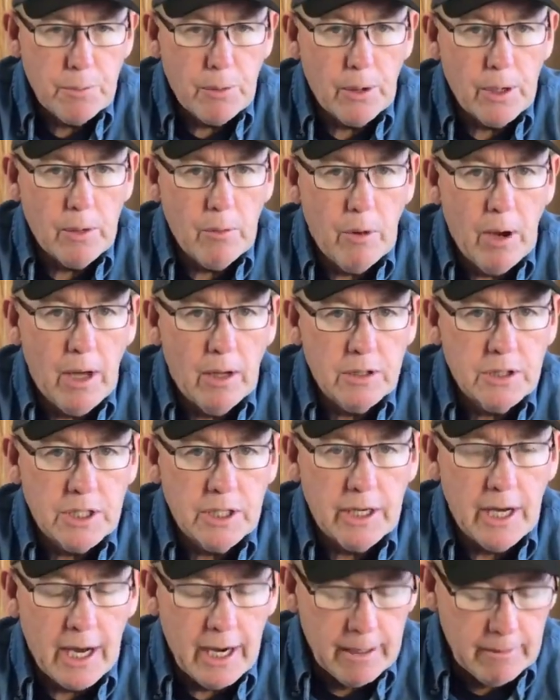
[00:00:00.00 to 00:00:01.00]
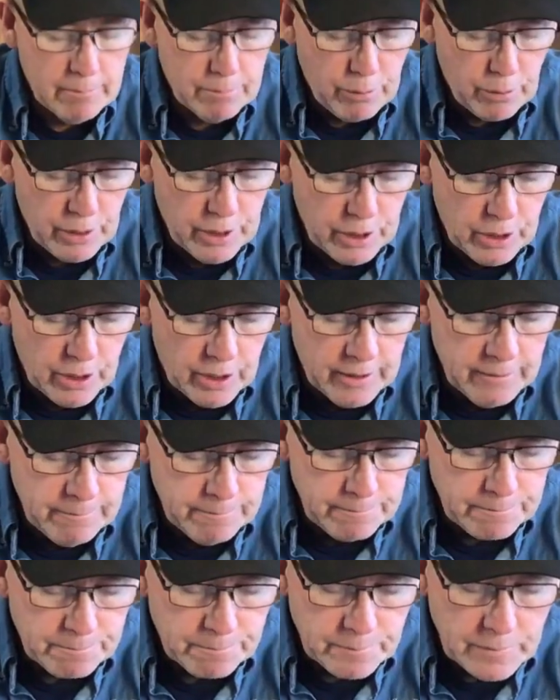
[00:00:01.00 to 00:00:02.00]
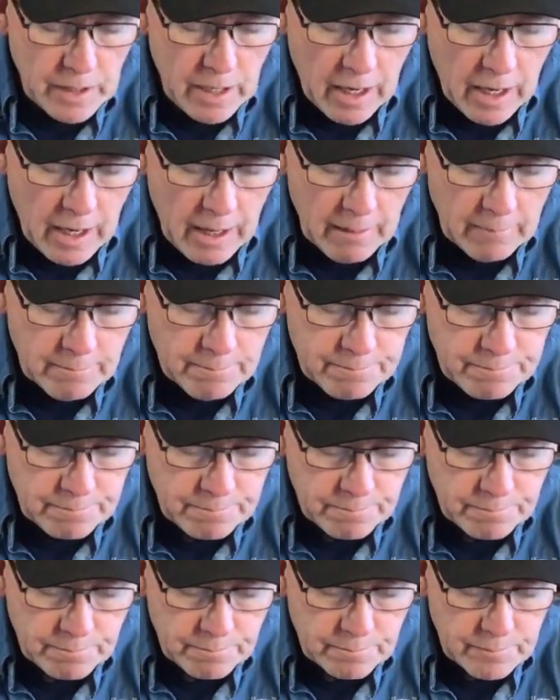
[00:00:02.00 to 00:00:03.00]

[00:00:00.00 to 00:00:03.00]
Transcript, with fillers: is pretty well tonight. Pretty good. Um,